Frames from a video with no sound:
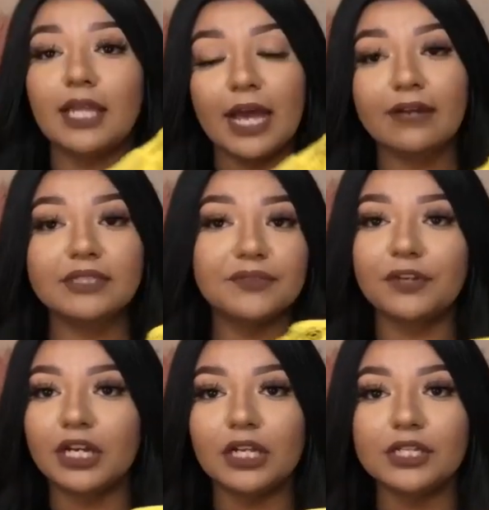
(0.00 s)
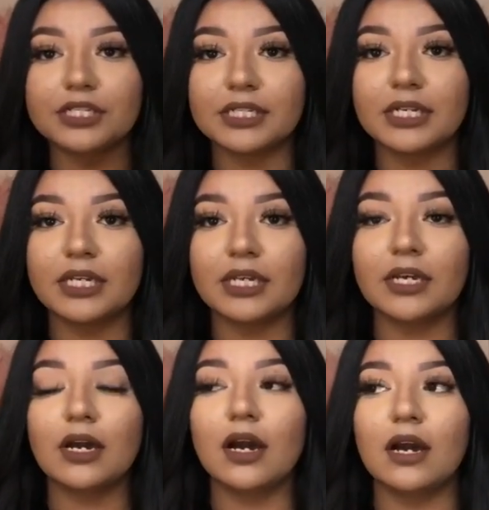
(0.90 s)
They have different colors in
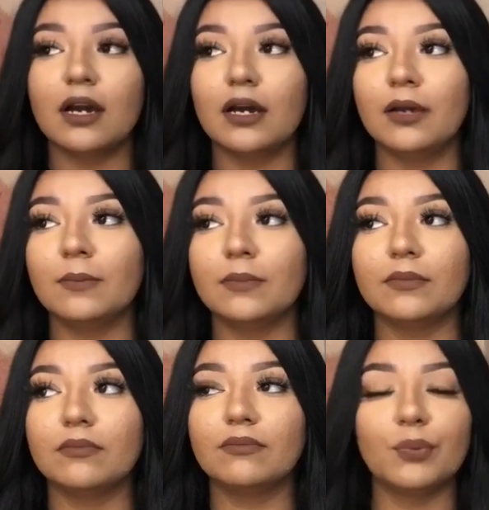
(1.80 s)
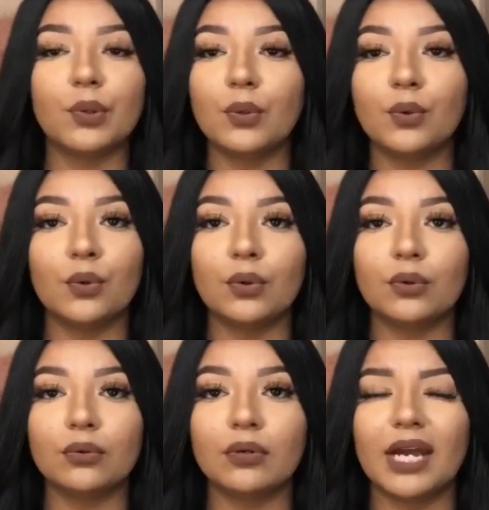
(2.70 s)
it, um
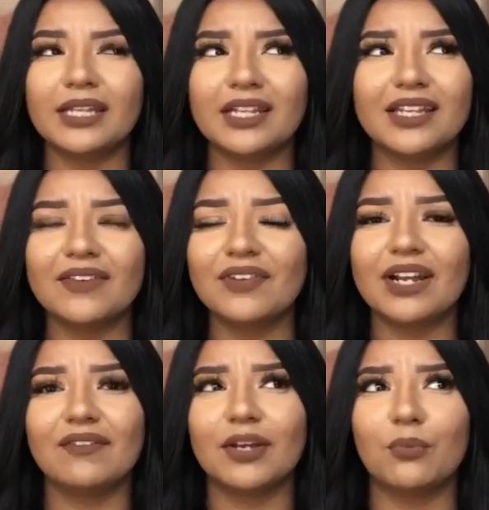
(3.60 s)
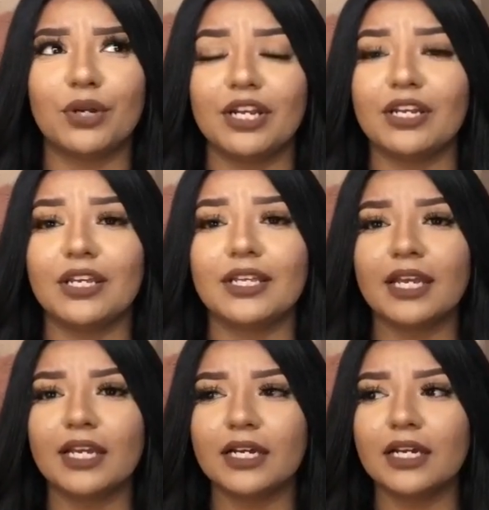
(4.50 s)
blue, I think they even have like burgundy and
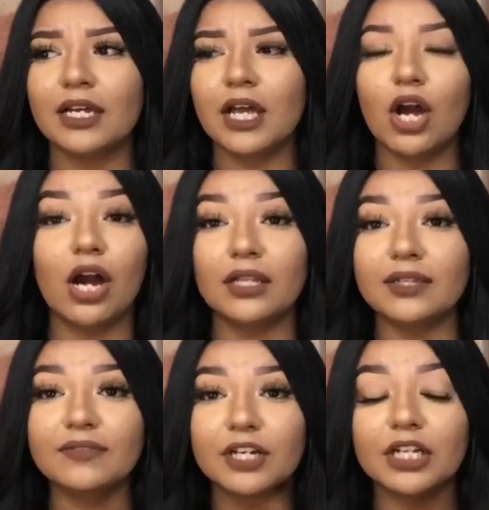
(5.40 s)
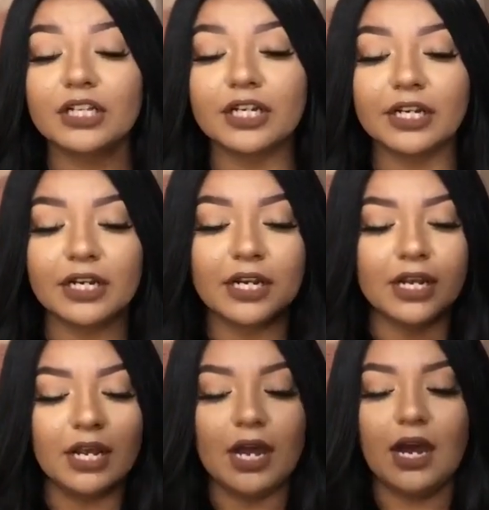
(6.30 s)
like a olive color.
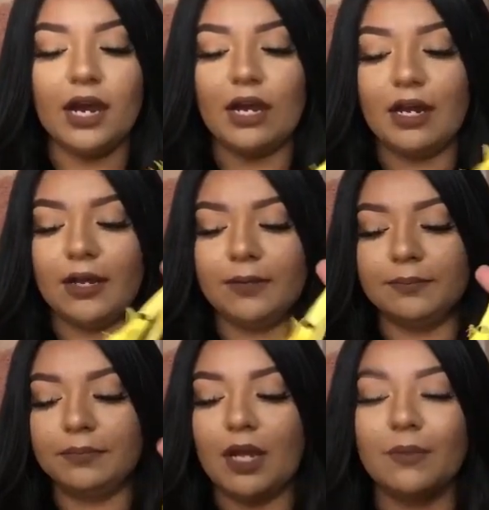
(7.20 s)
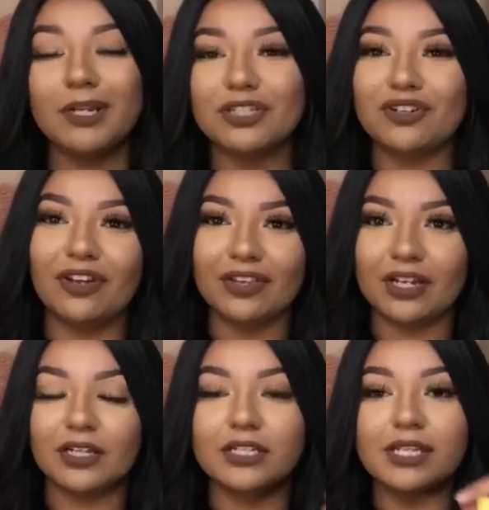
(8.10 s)
um I'm not sure all the
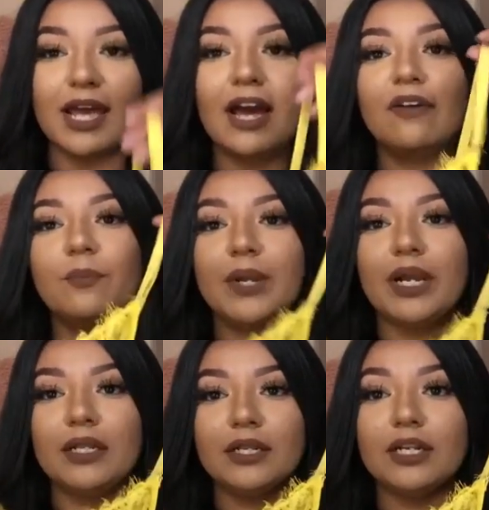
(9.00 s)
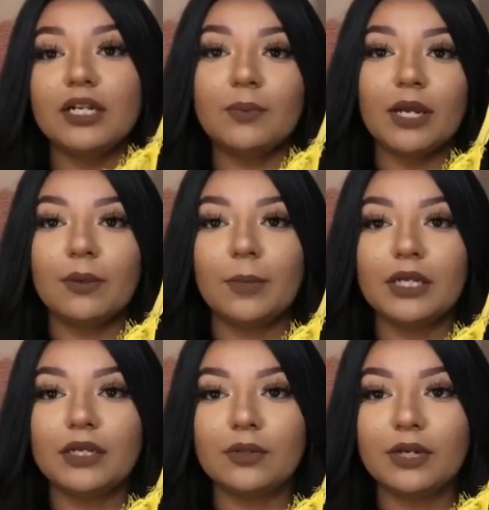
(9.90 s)
colors they have, but I literally
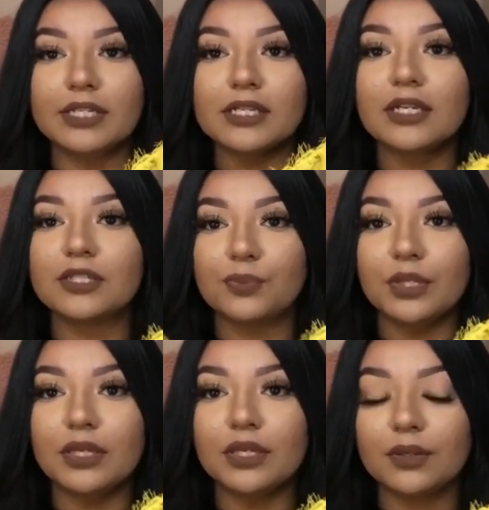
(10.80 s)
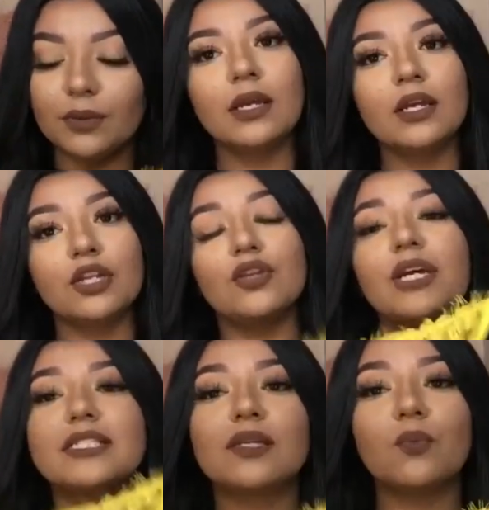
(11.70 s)
recommend it, you guys. Like it's really cute. You
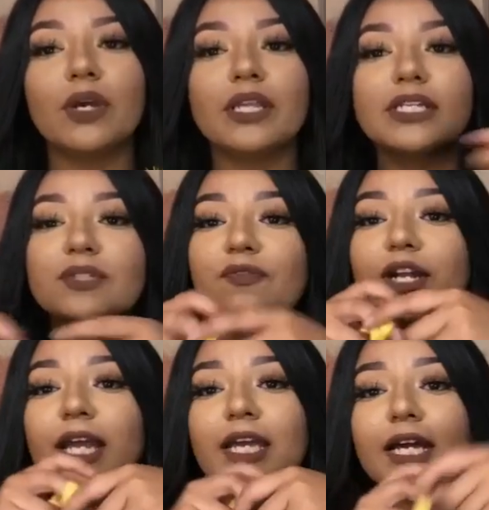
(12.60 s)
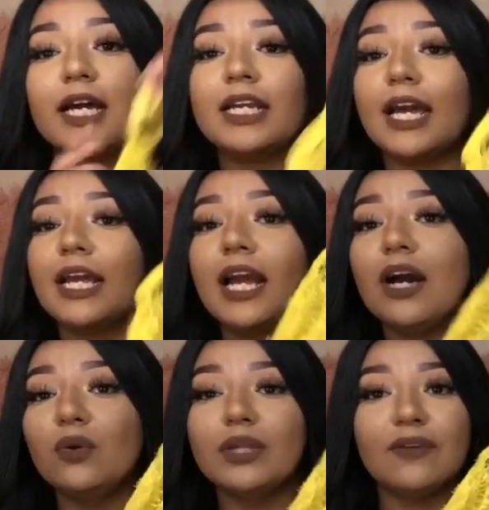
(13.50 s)
guys can wear this for like a night
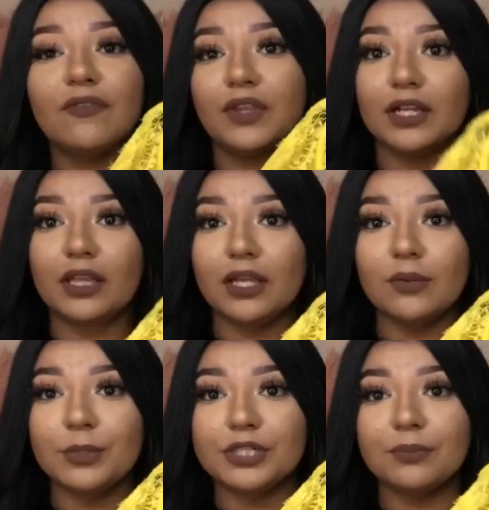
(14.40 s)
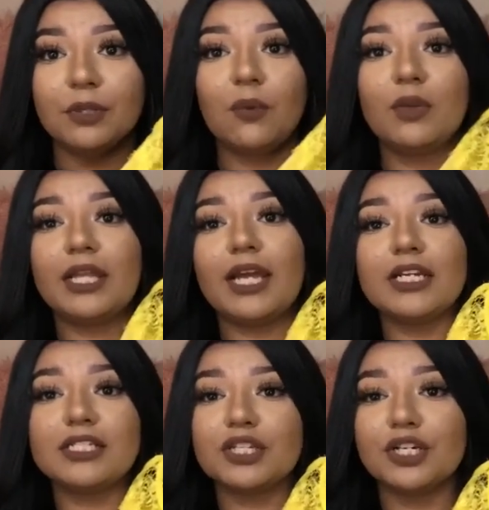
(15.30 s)
out, like for the club or something, with like
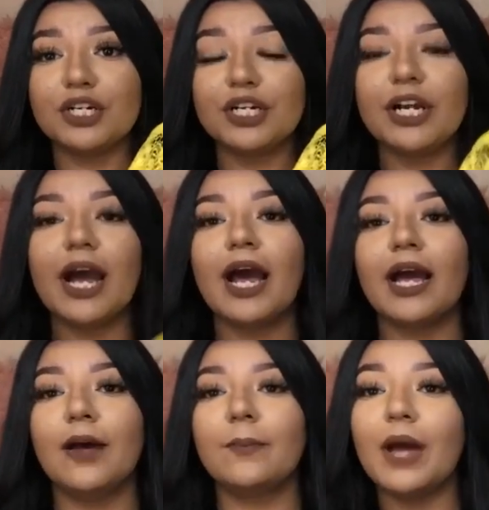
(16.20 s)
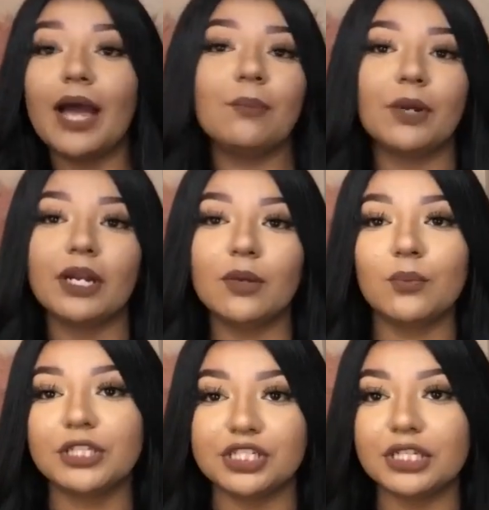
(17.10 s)
a skirt. um I paired it
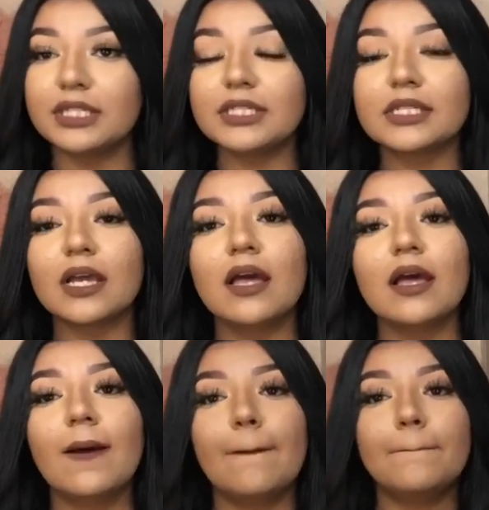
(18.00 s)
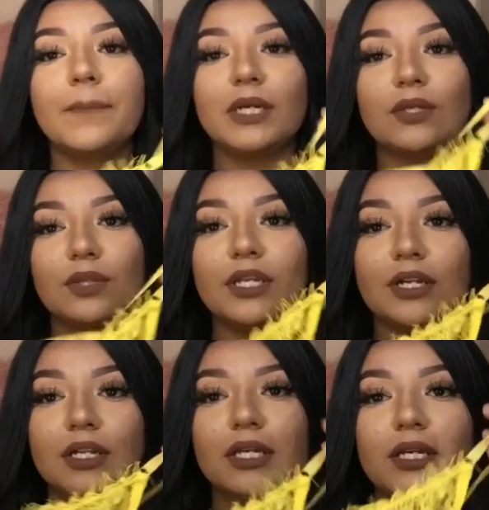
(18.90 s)
with jeans, but you
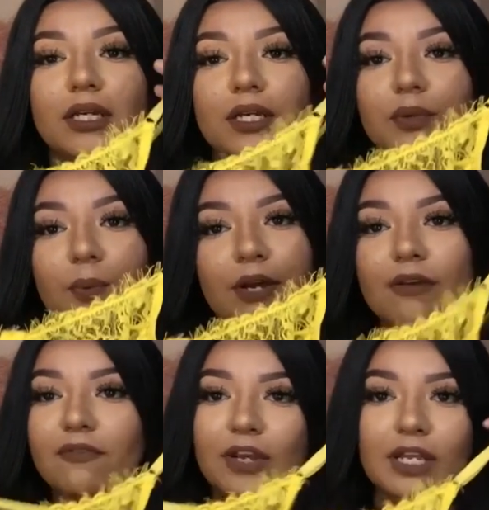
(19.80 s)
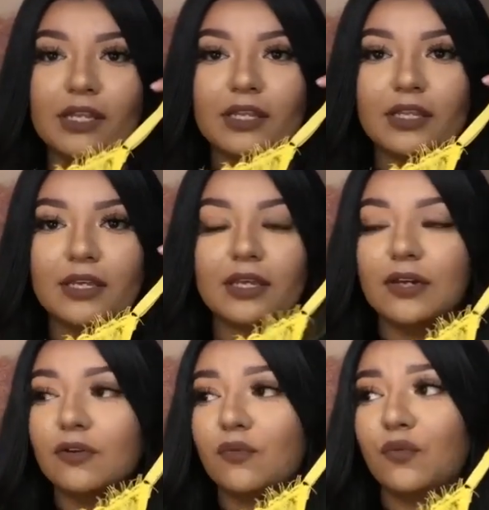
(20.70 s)
literally could wear it for anything,
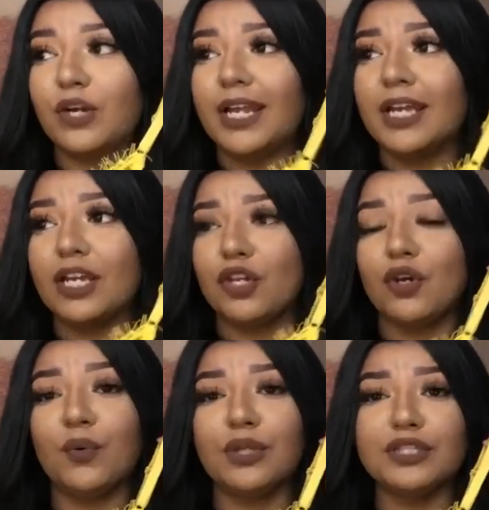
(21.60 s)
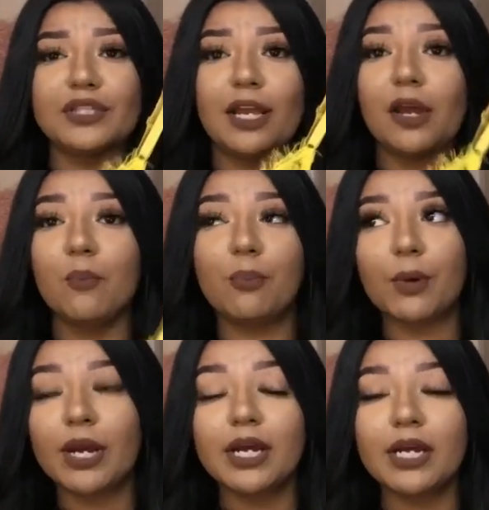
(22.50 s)
for like you're going to like
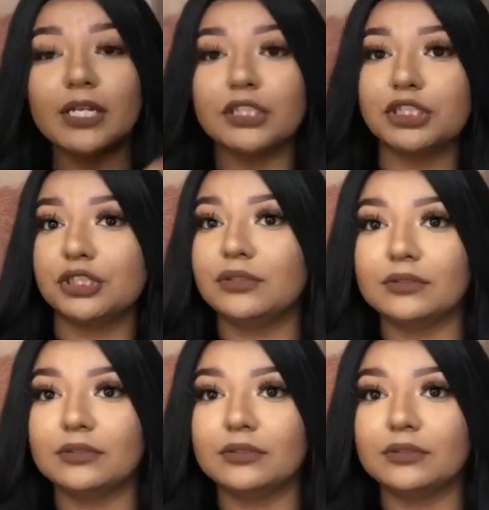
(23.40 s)
brunch,